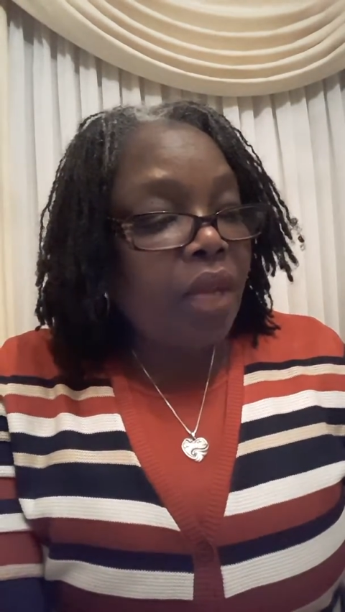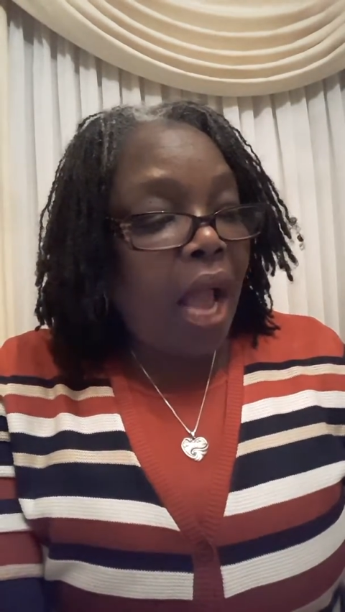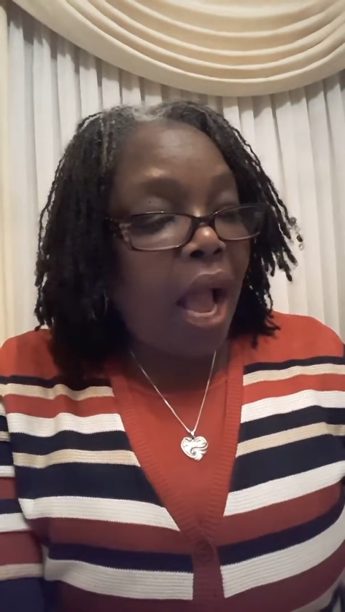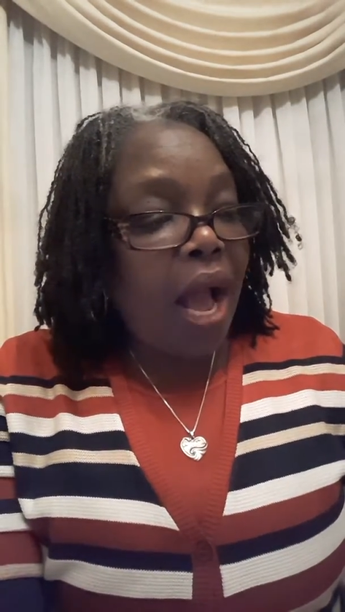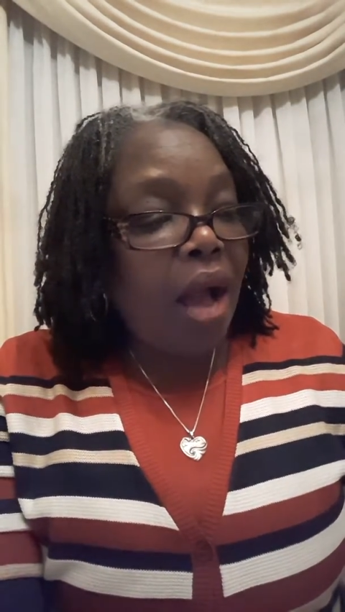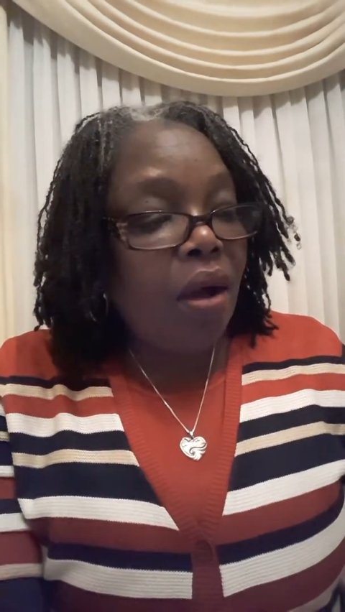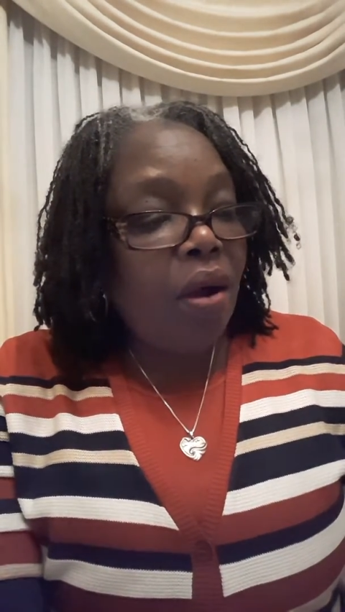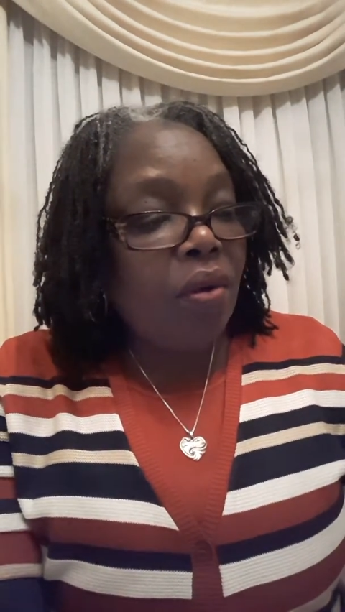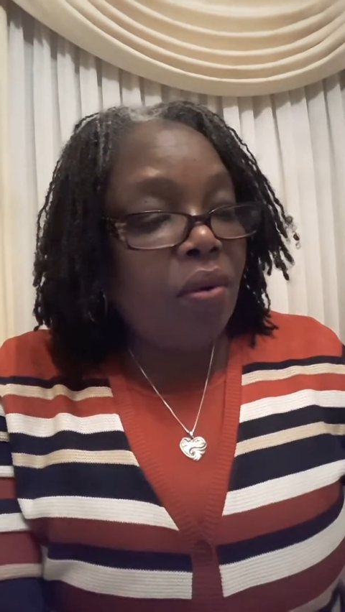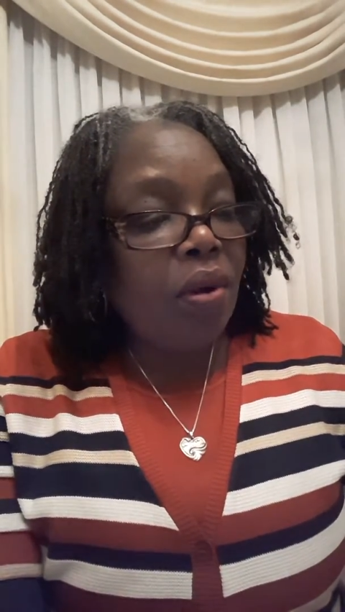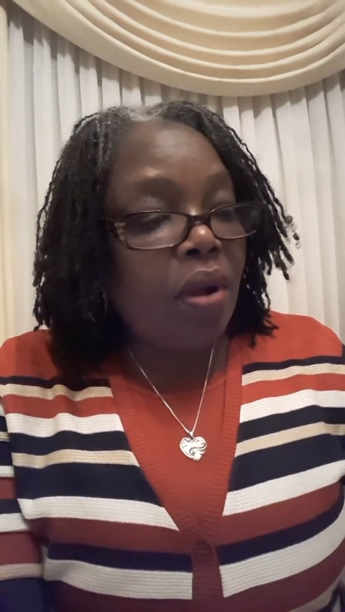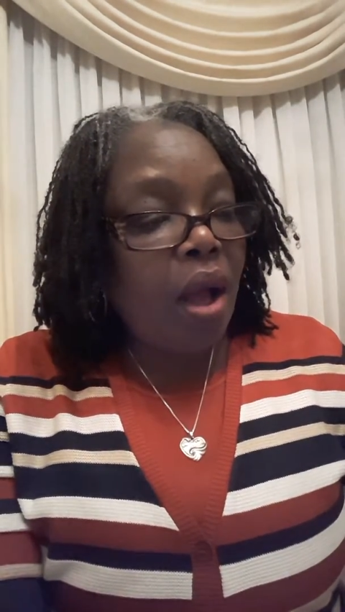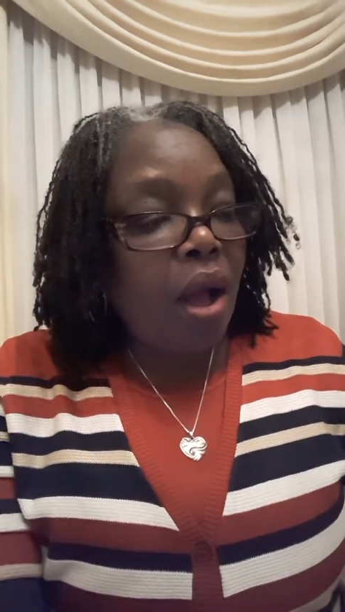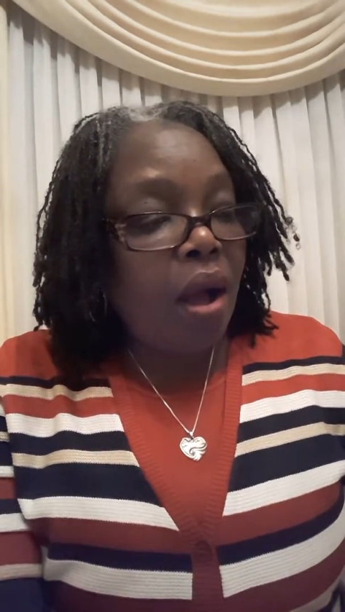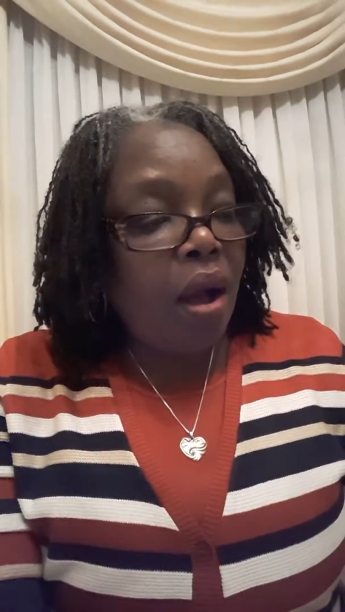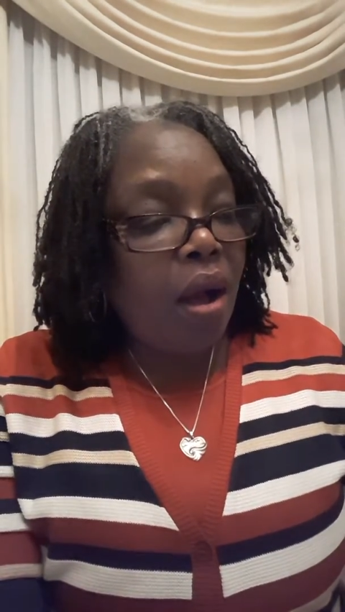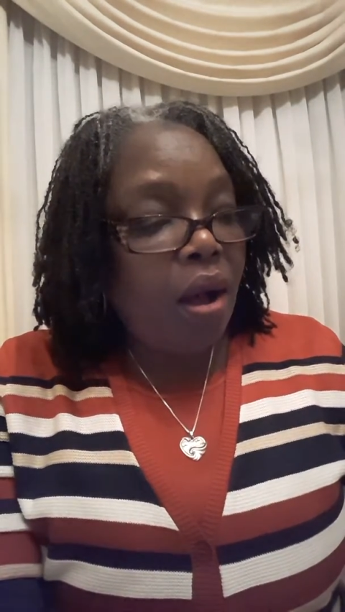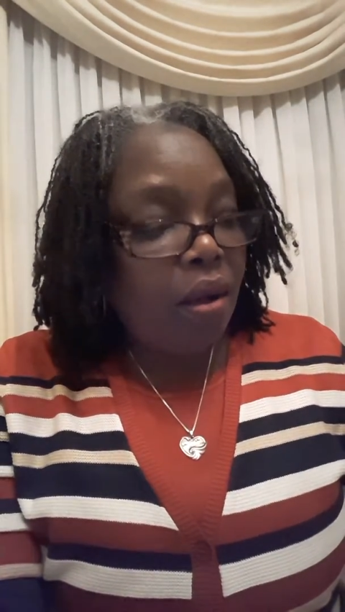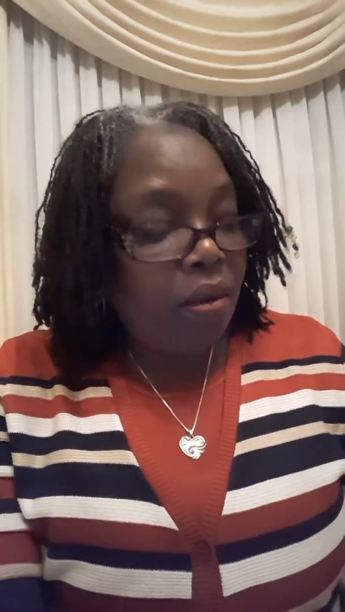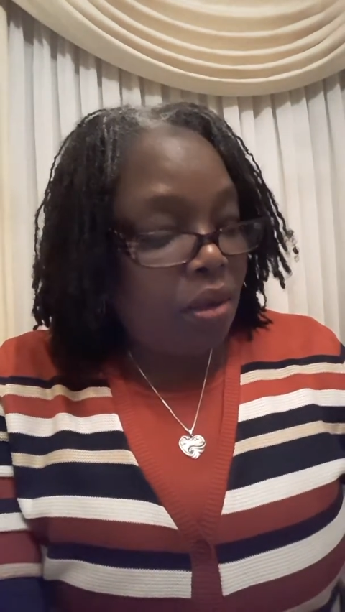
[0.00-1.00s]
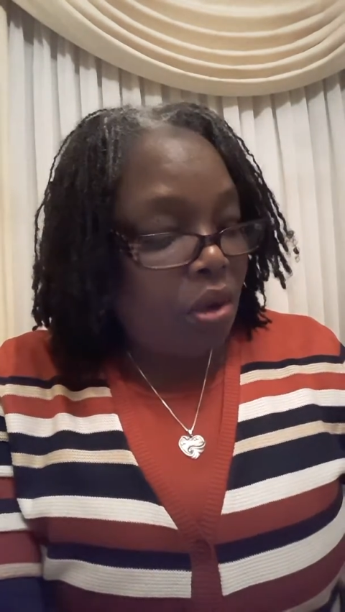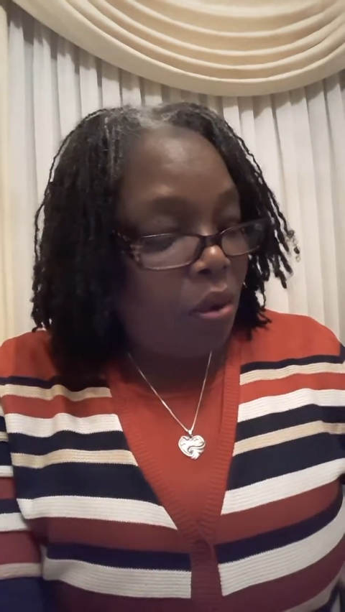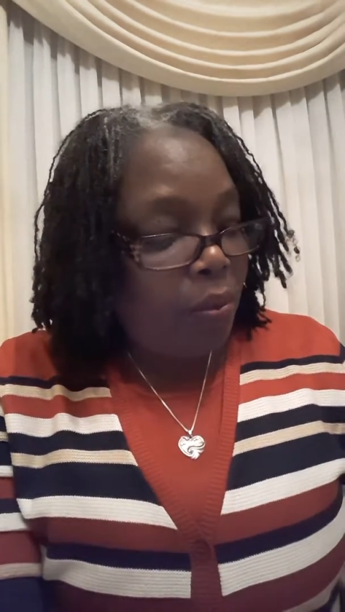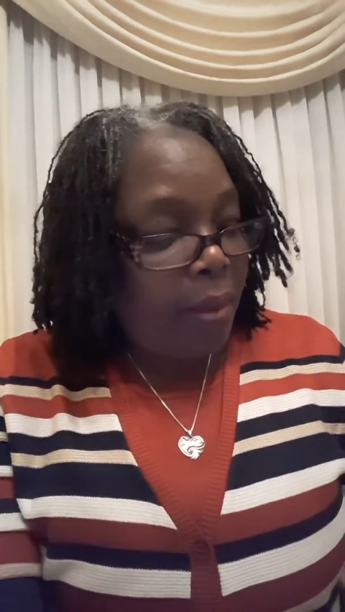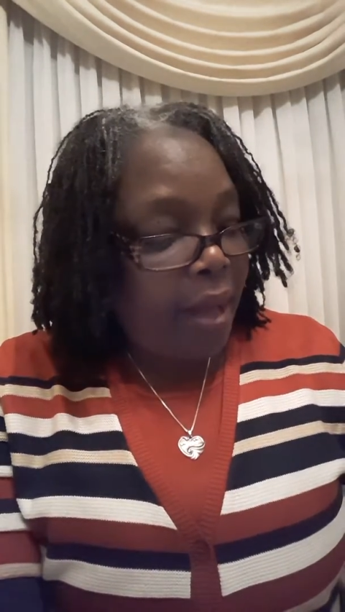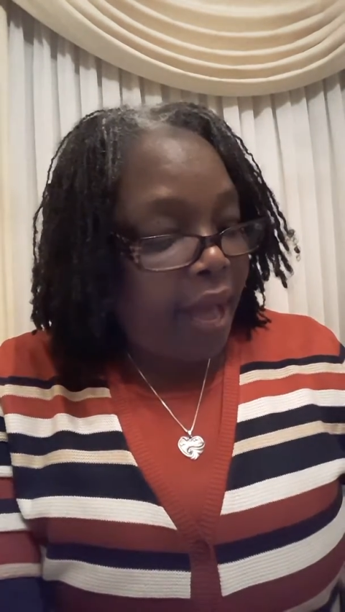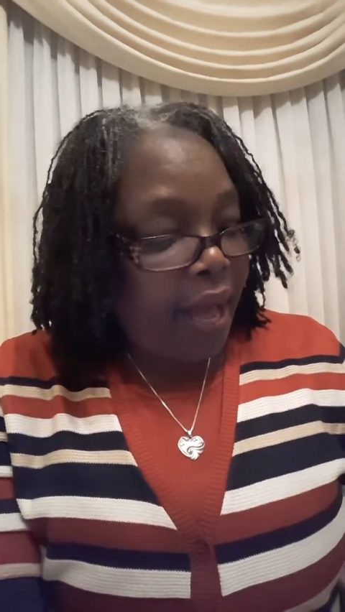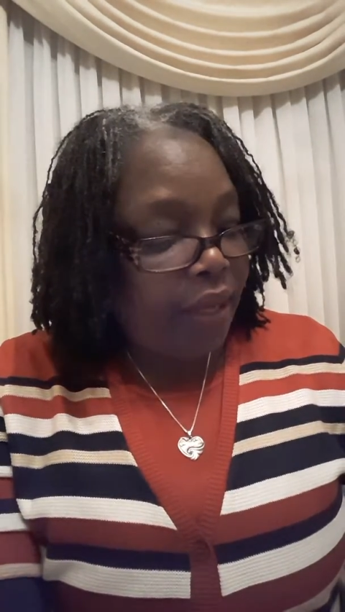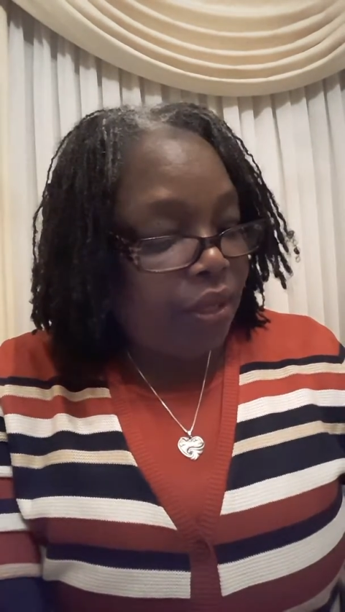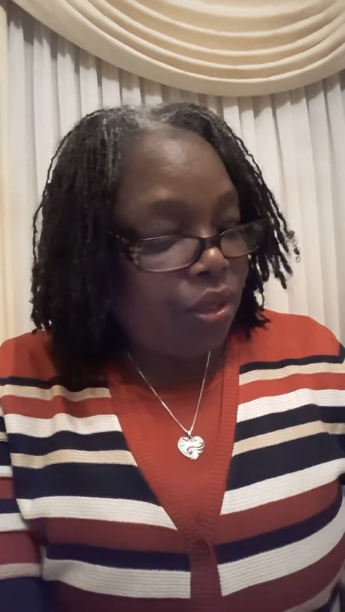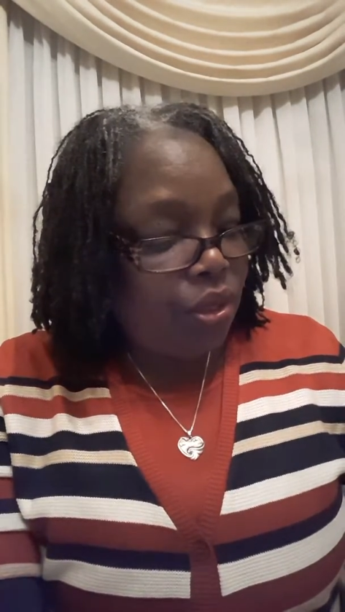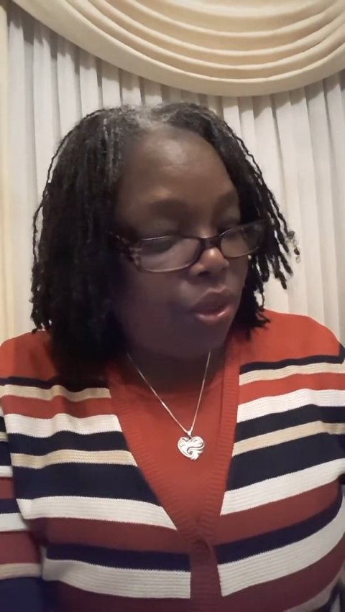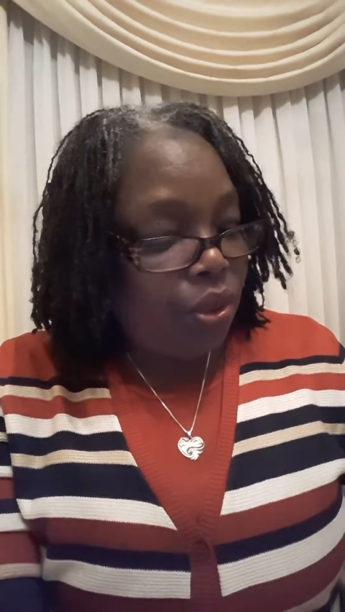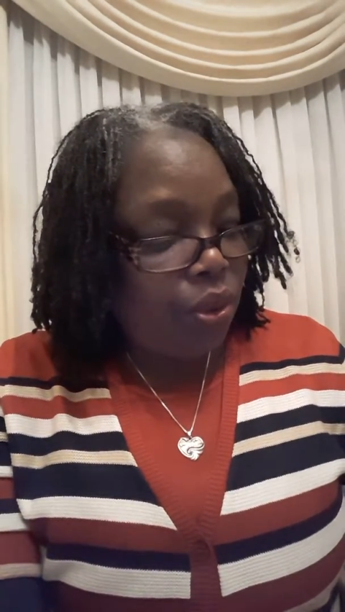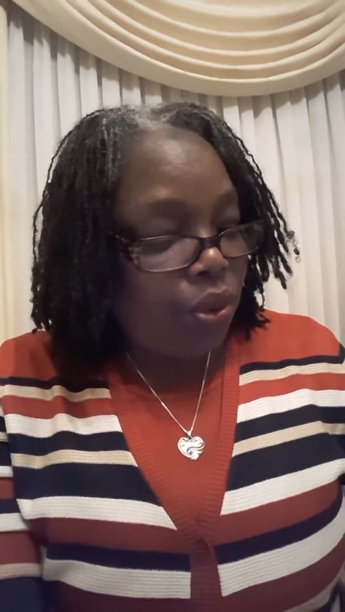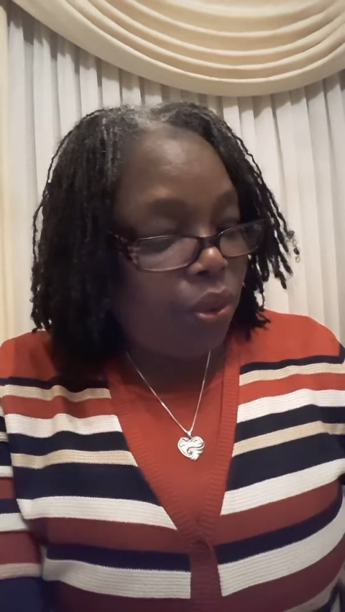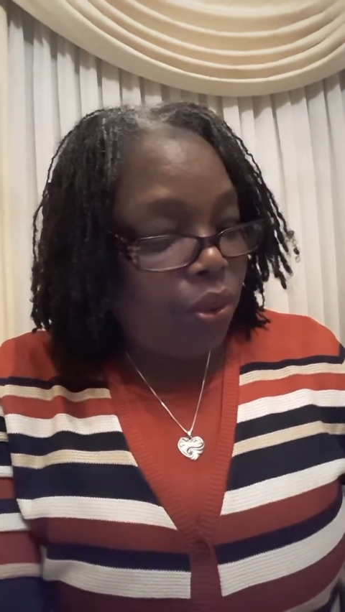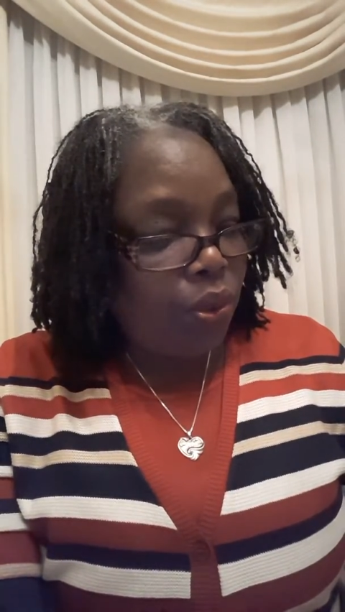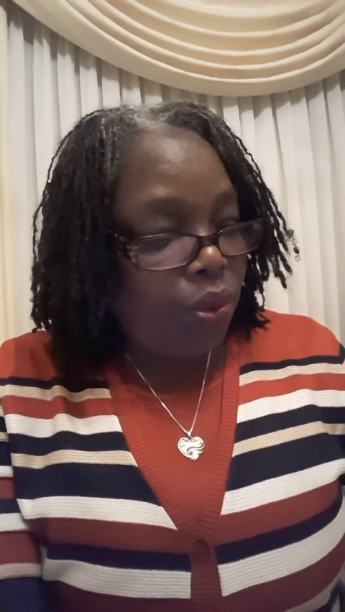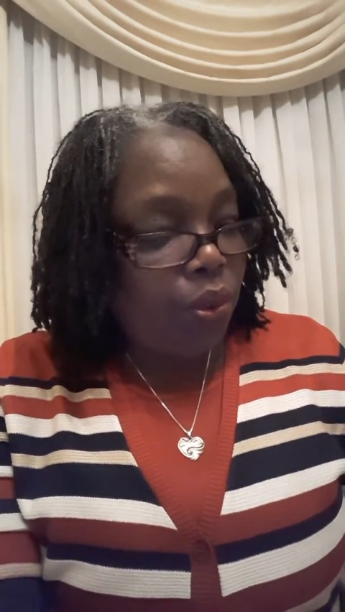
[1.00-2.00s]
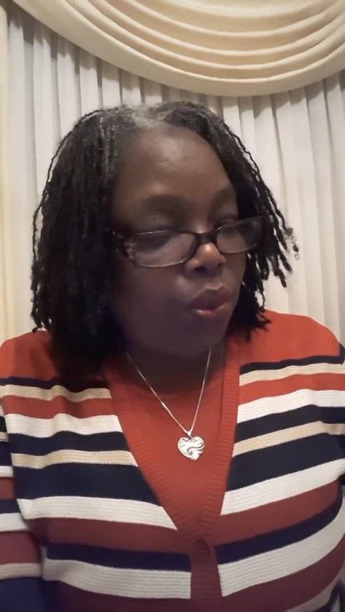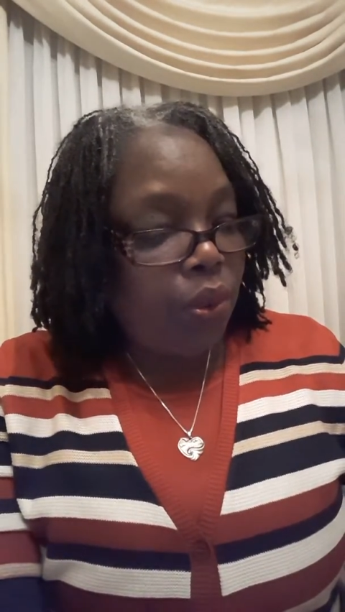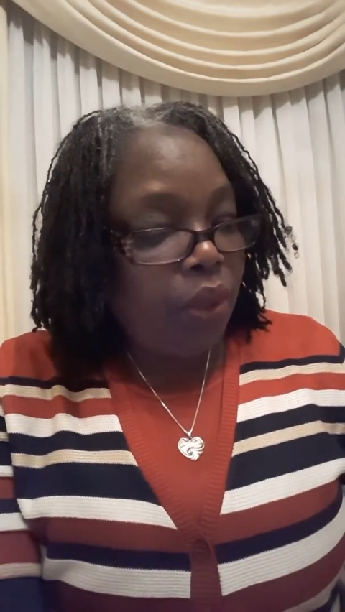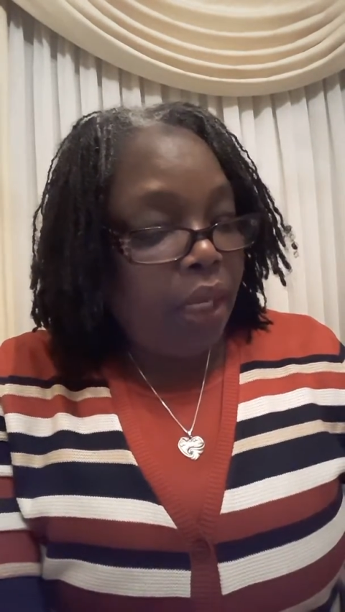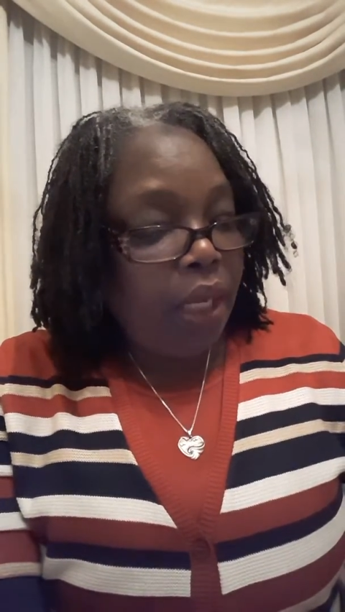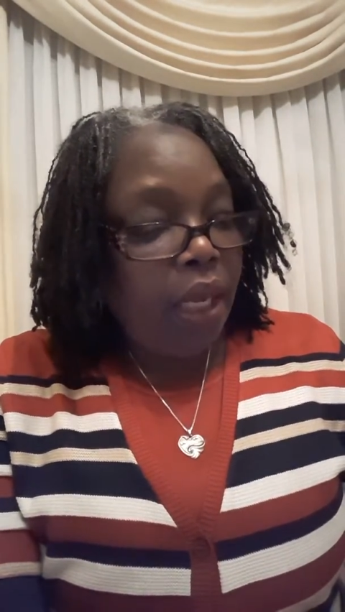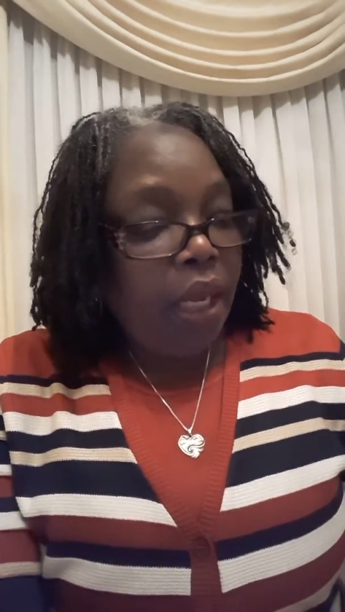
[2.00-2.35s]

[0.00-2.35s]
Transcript: I'll uh, go back to